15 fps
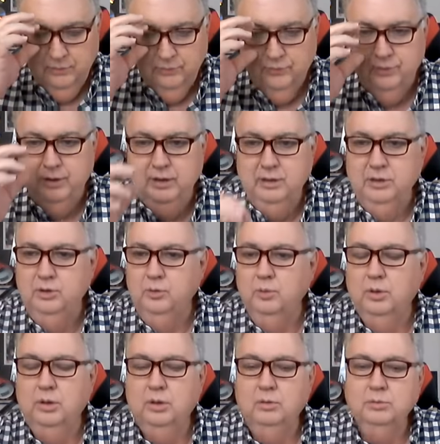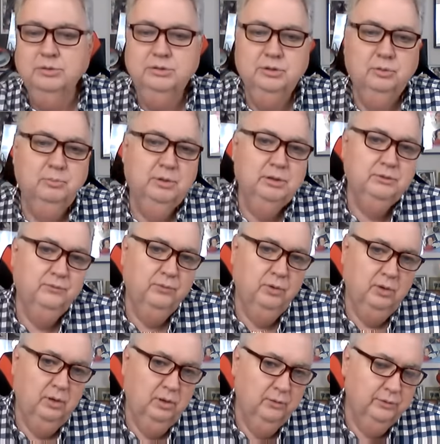Thank you all so much for
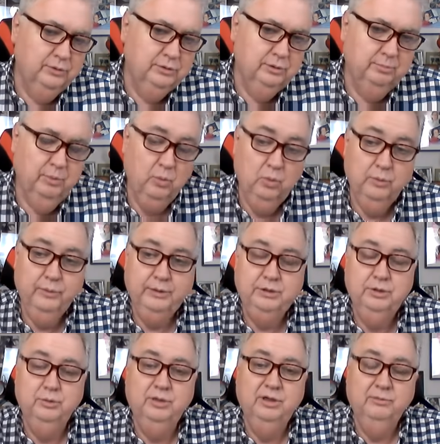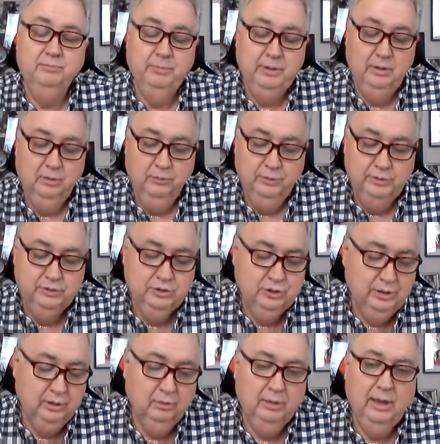all the support that you give me on this
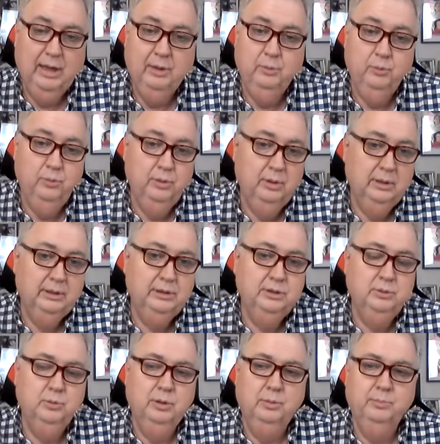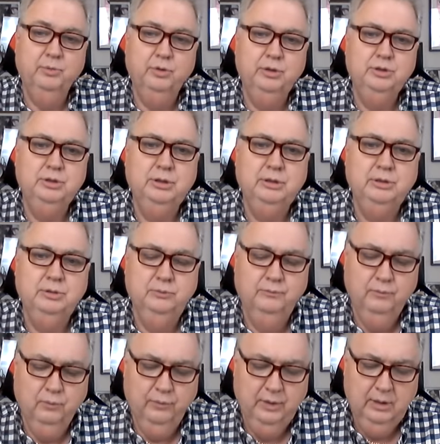channel. I really do appreciate you
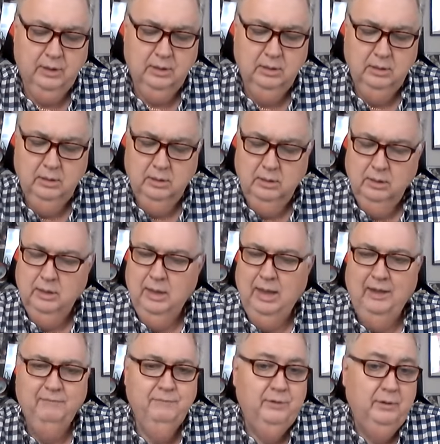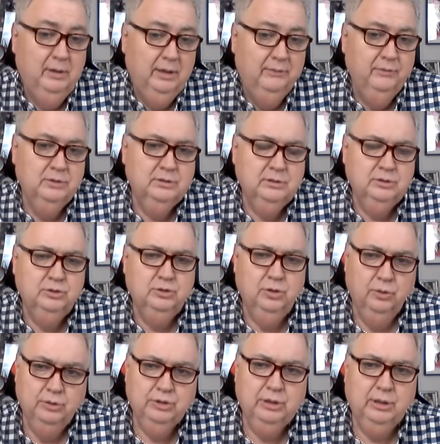for that. I feel like this is
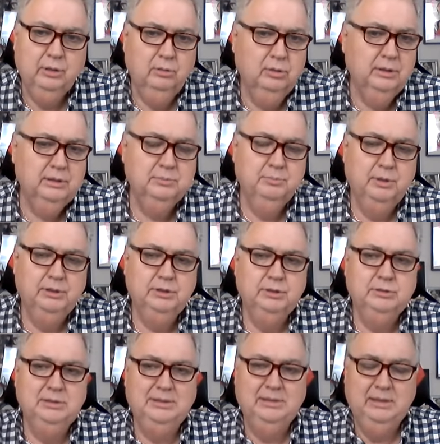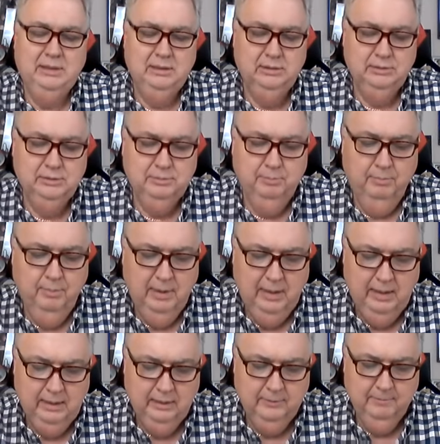your channel as much as it is
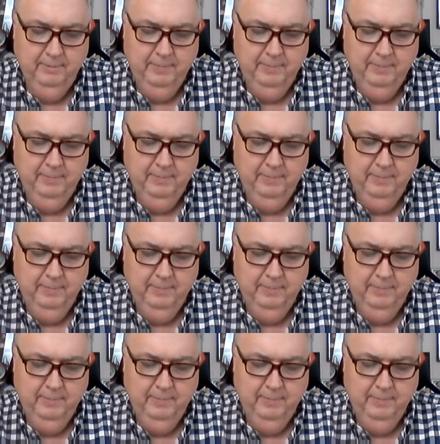mine.